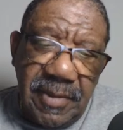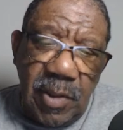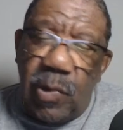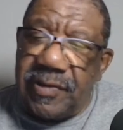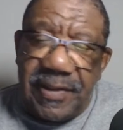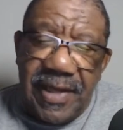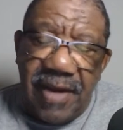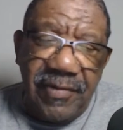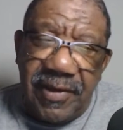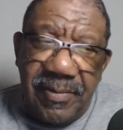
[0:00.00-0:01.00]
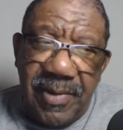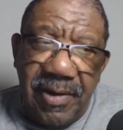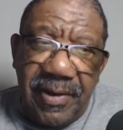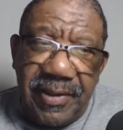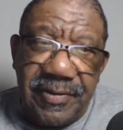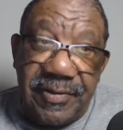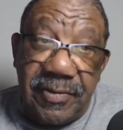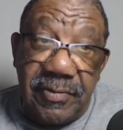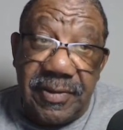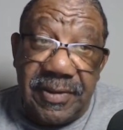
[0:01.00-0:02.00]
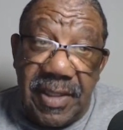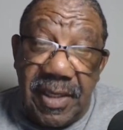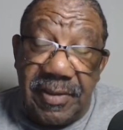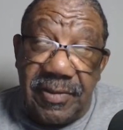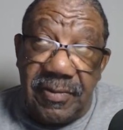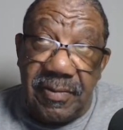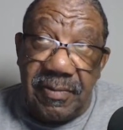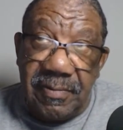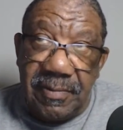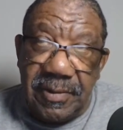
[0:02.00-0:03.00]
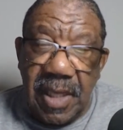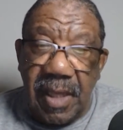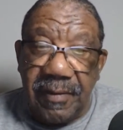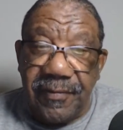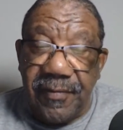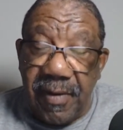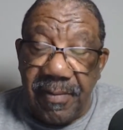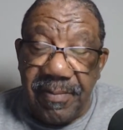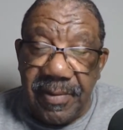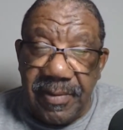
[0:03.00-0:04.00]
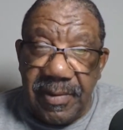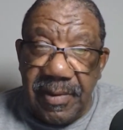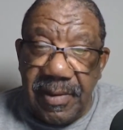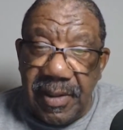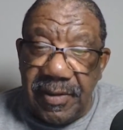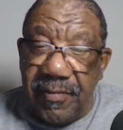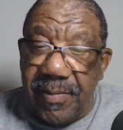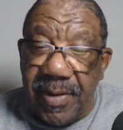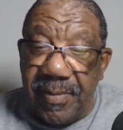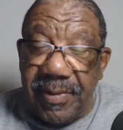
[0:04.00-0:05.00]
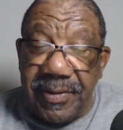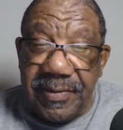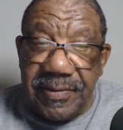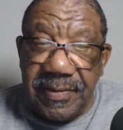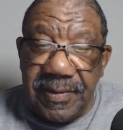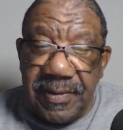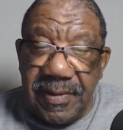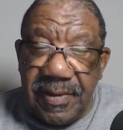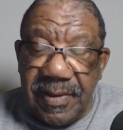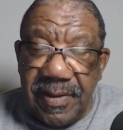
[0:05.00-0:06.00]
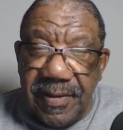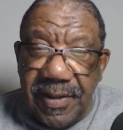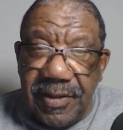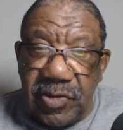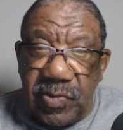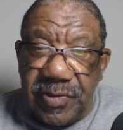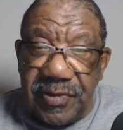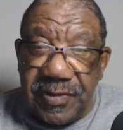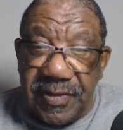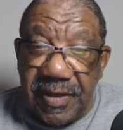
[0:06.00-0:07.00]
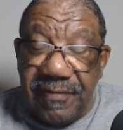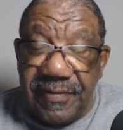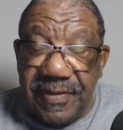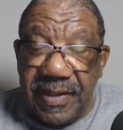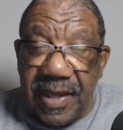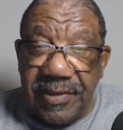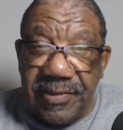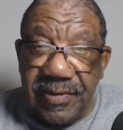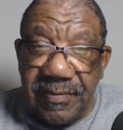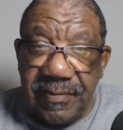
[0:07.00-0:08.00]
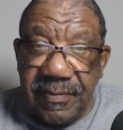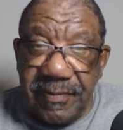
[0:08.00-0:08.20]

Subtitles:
It wasn't African Americans who said to Donald Trump and the Republicans that this was the safest election